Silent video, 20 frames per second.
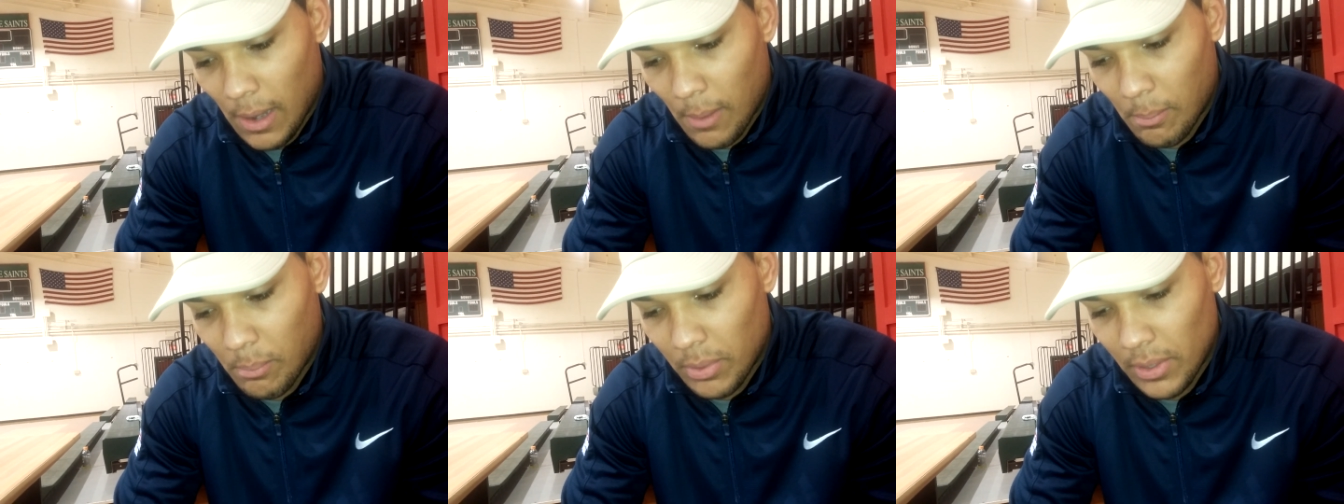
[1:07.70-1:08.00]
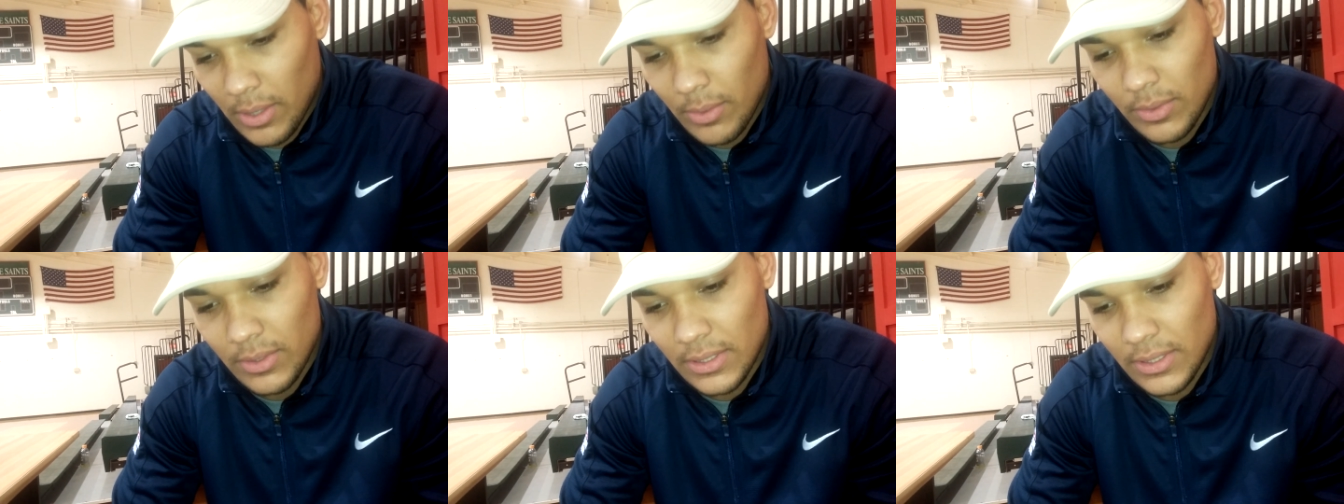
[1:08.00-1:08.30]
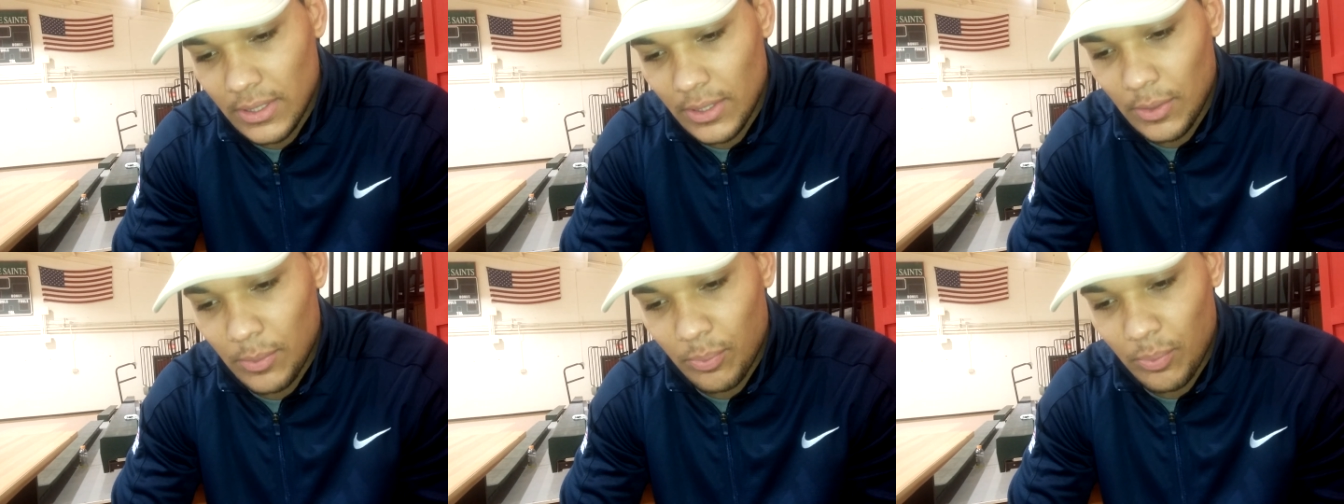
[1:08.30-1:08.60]
um, but it was
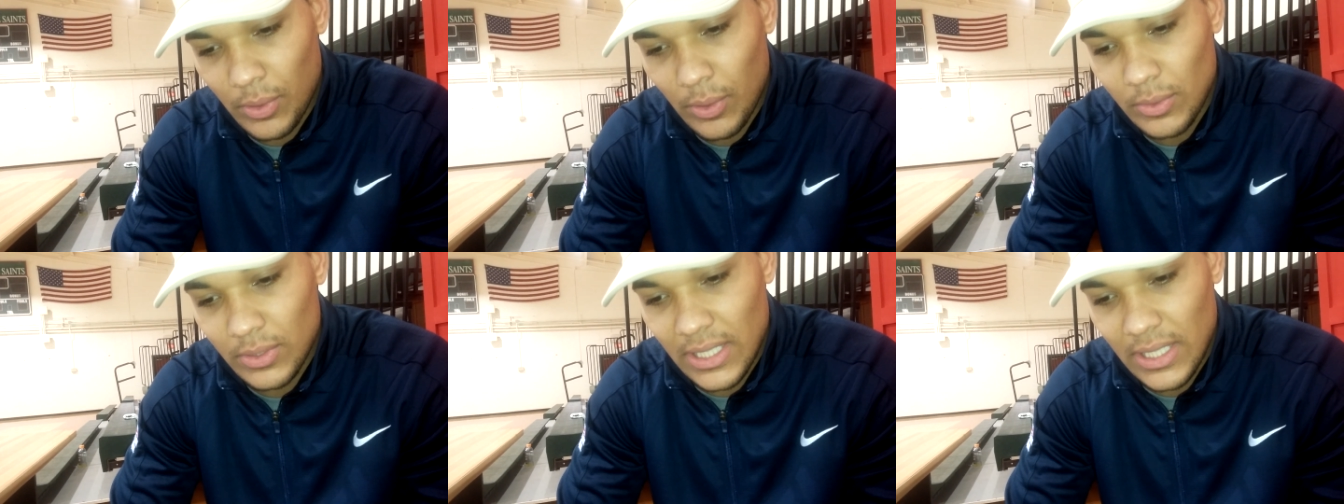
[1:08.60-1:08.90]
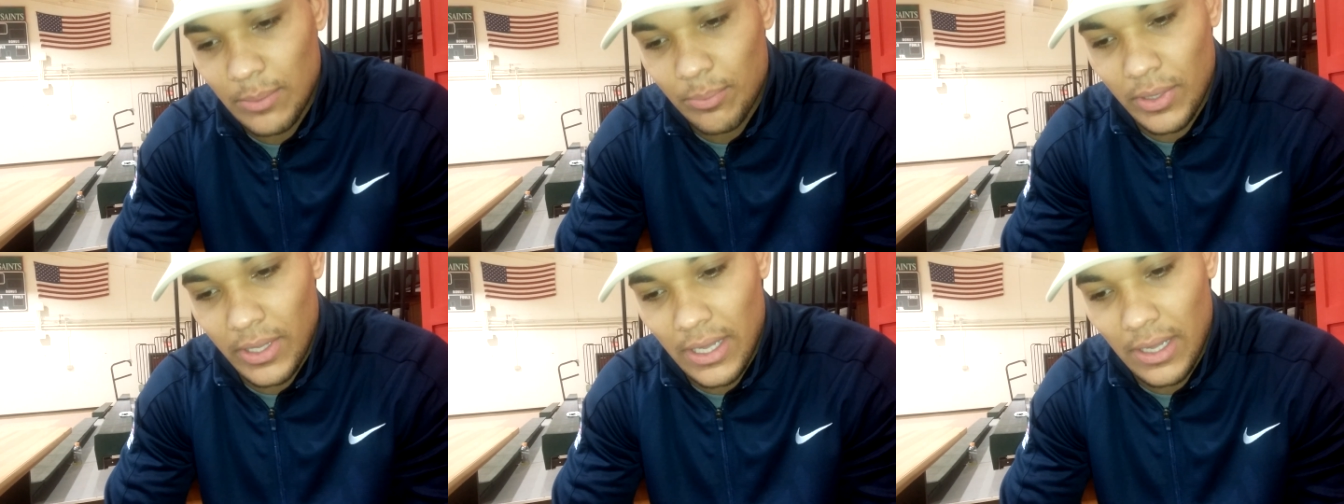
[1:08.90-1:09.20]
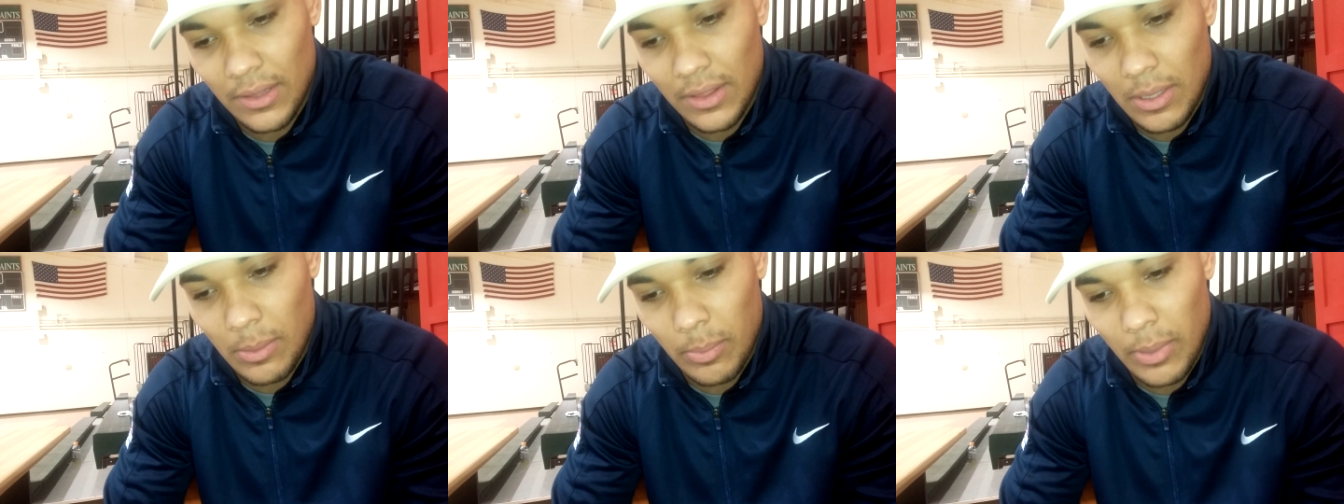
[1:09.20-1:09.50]
still it was getting pretty
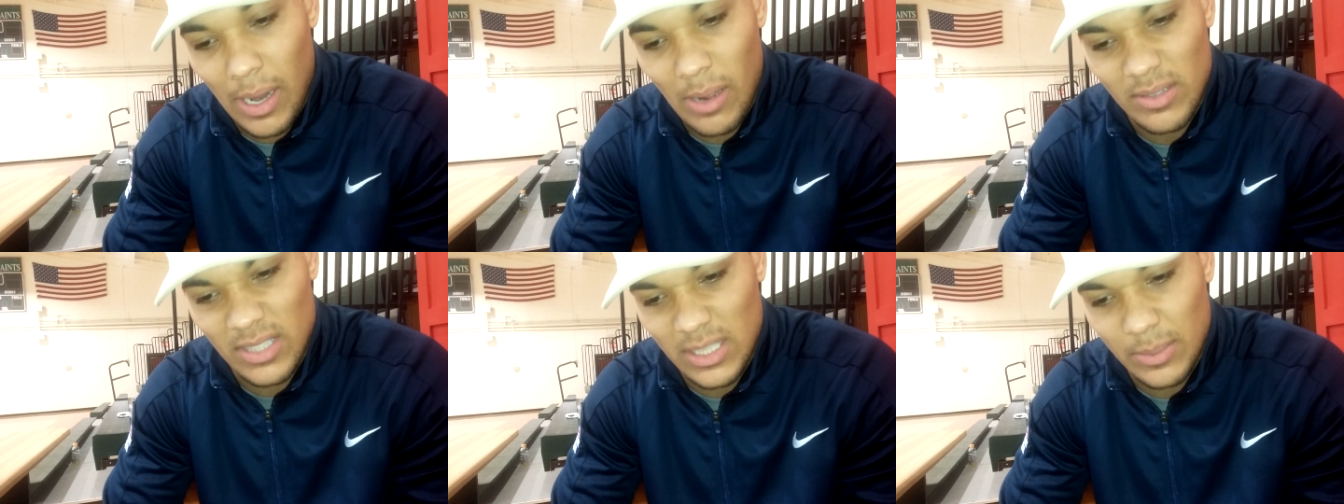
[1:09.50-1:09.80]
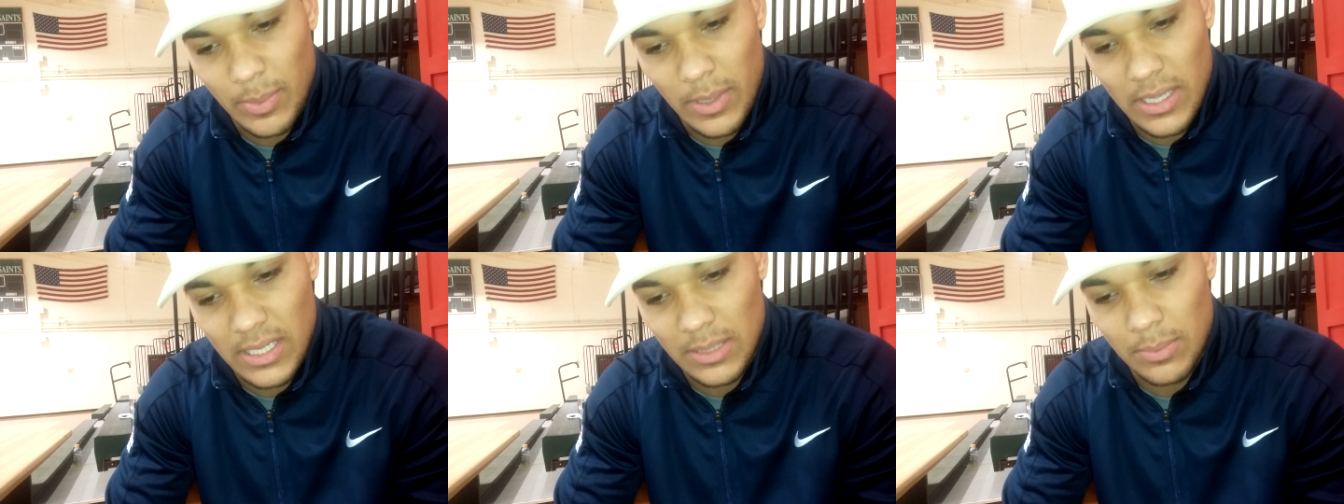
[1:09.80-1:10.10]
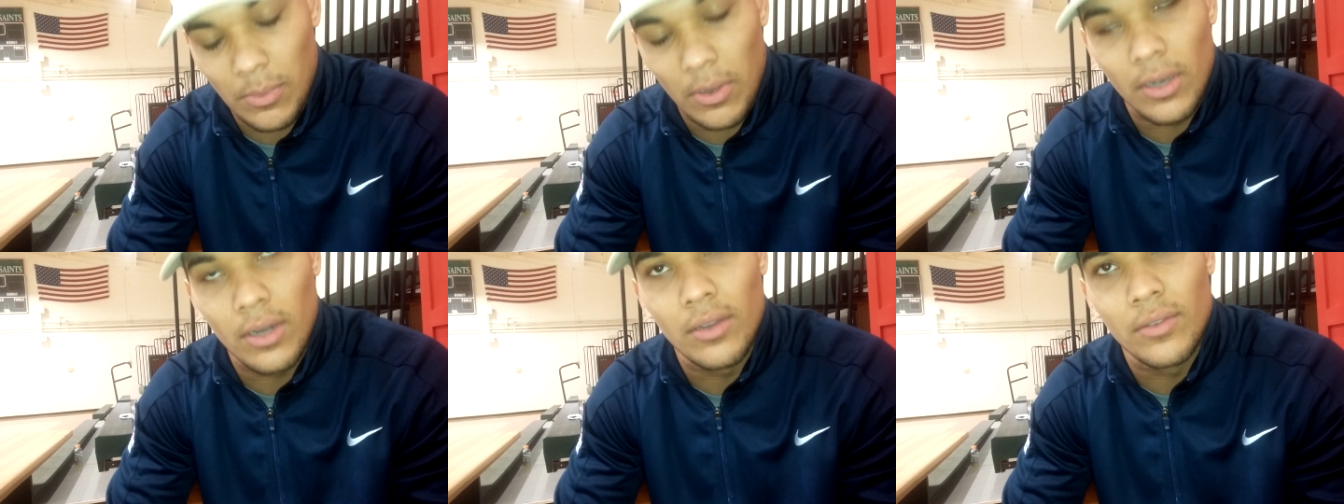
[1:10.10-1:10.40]
healthy, but I was just being
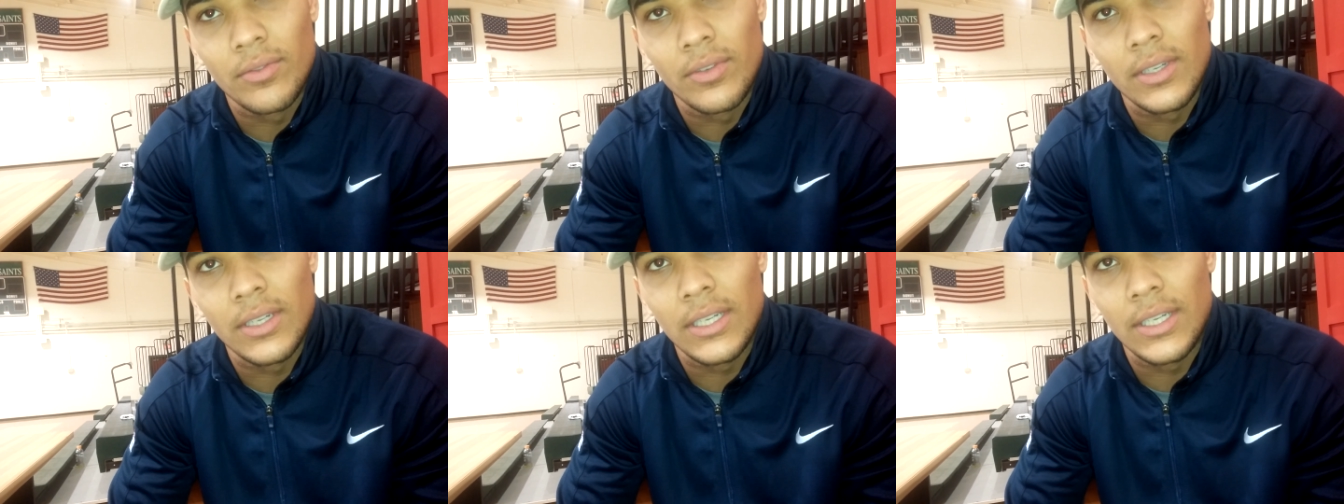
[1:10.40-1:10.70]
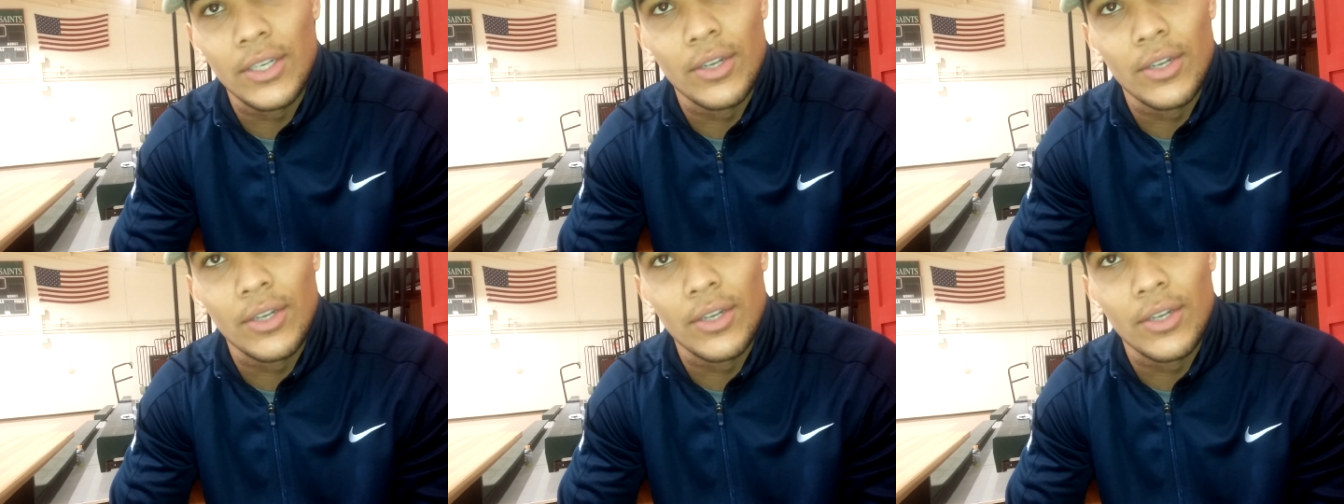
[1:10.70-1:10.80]
smart over it.